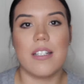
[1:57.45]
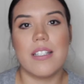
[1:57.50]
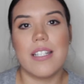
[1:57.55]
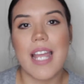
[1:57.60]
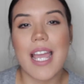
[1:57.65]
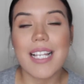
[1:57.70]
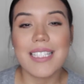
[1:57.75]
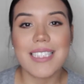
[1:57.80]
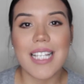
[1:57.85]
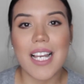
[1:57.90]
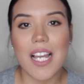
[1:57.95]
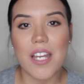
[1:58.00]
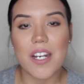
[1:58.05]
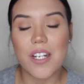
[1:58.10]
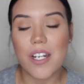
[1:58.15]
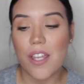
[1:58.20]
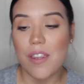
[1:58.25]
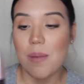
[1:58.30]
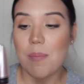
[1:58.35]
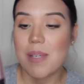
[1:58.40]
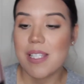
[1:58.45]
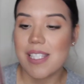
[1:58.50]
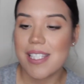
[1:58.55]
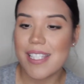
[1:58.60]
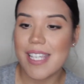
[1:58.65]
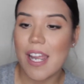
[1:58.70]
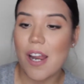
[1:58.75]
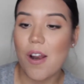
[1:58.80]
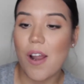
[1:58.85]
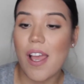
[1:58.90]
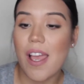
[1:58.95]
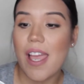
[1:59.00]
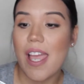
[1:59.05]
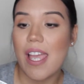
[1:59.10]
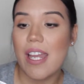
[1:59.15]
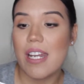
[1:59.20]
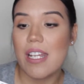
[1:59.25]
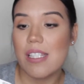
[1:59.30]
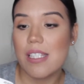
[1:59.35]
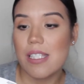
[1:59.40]
Next I got another mascara,
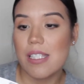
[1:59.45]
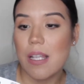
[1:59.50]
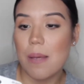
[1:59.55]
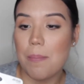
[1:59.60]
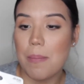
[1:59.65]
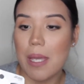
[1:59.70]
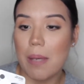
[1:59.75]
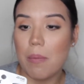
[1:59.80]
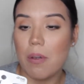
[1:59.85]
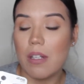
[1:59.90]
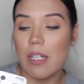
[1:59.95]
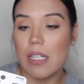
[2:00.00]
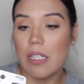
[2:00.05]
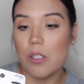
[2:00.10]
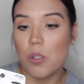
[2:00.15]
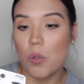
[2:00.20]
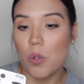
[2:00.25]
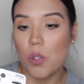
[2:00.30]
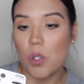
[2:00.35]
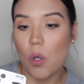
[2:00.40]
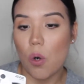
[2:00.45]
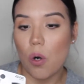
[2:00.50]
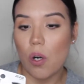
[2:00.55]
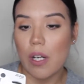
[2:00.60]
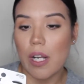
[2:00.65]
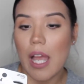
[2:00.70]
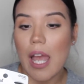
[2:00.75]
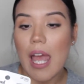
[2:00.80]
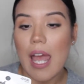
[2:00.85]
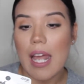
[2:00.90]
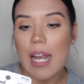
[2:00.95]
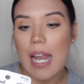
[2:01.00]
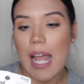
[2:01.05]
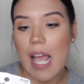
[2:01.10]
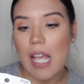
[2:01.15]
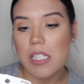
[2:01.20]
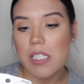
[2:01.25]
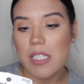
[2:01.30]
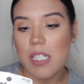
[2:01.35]
and it's the Maybelline New York Lash